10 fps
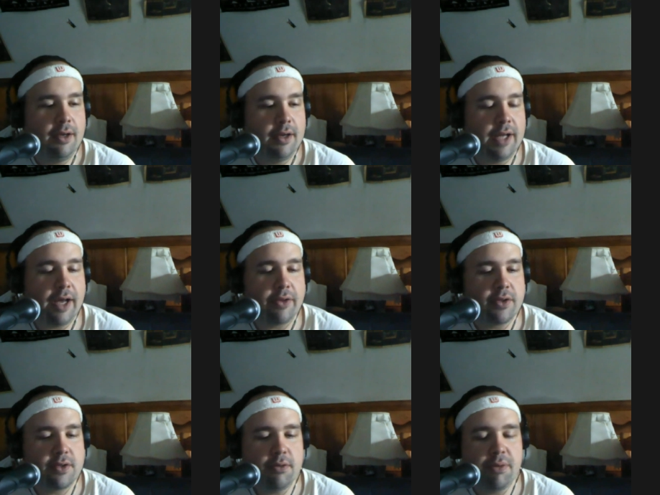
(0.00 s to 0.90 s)
Now, the
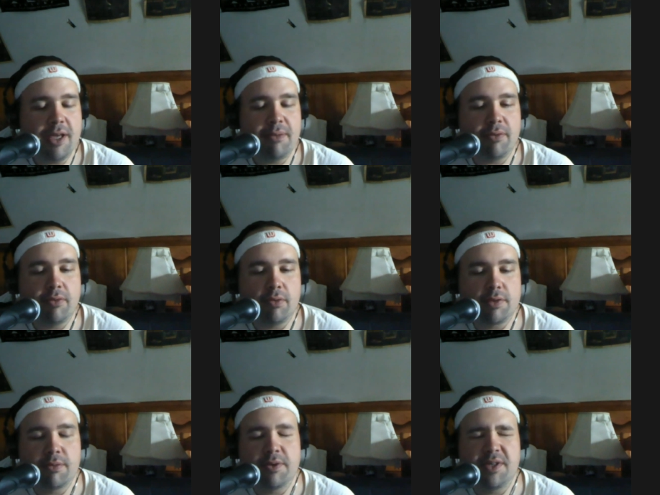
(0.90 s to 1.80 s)
two people who were
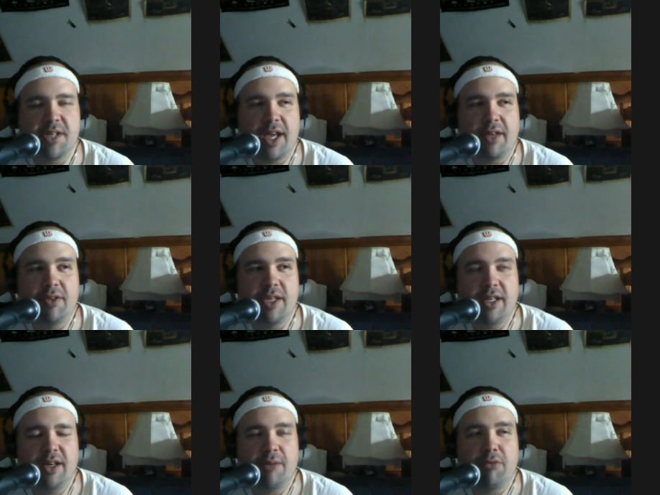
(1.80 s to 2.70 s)
supposed to take
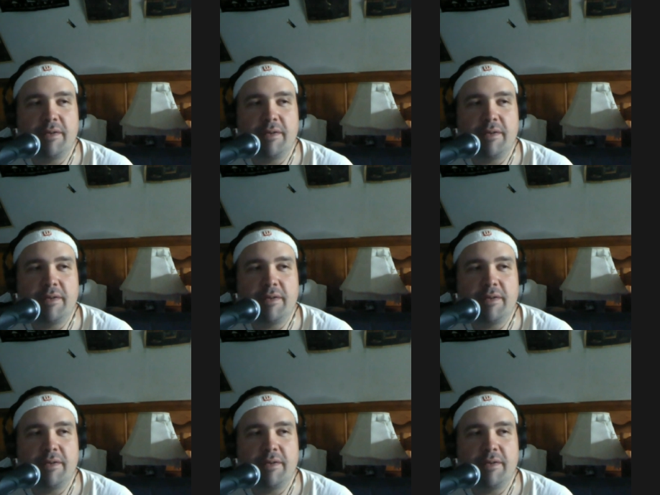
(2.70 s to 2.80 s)
the